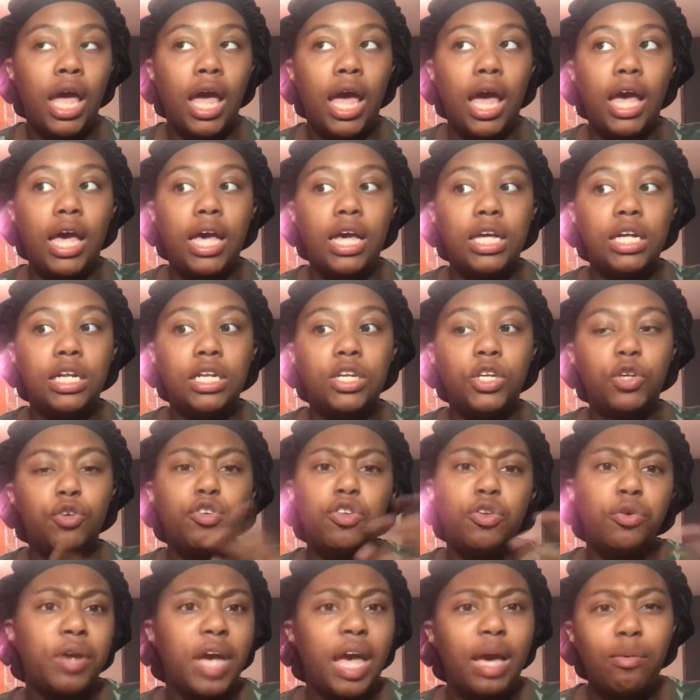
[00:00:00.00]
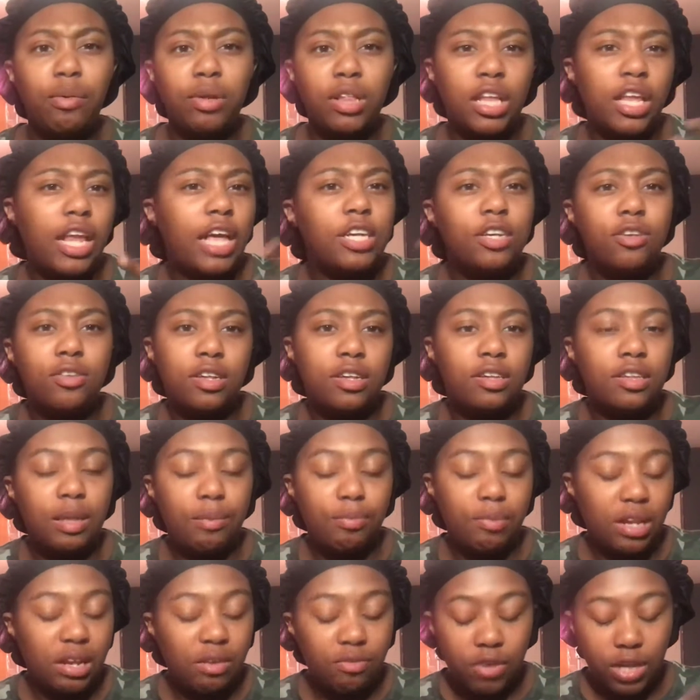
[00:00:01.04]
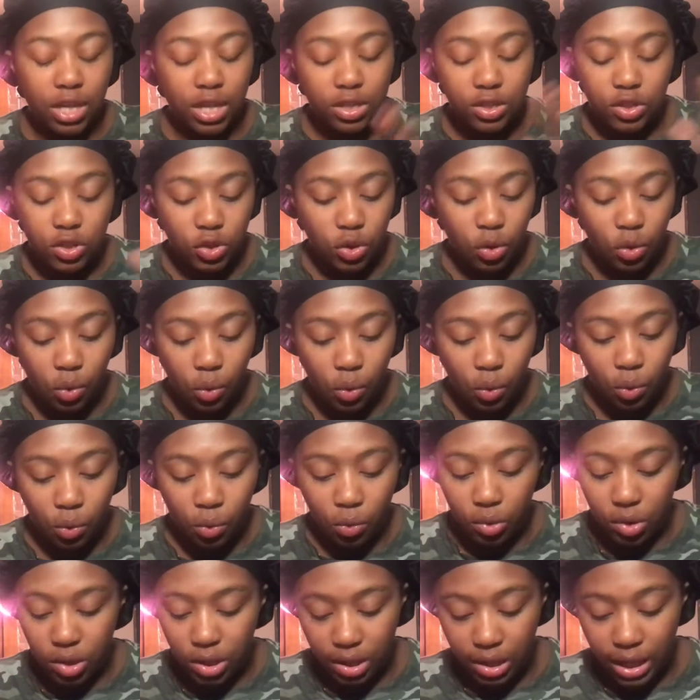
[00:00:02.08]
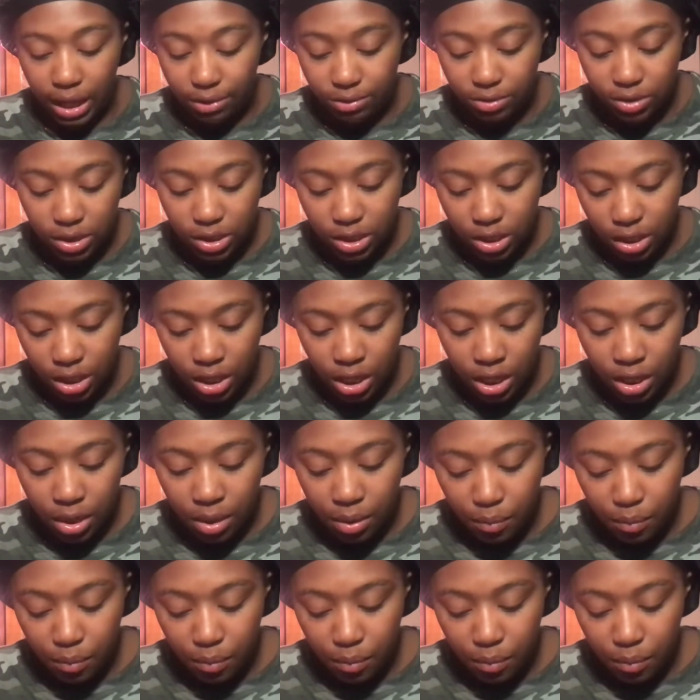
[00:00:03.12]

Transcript: and she was okay with it. Like, she was accepting of it, so that was good.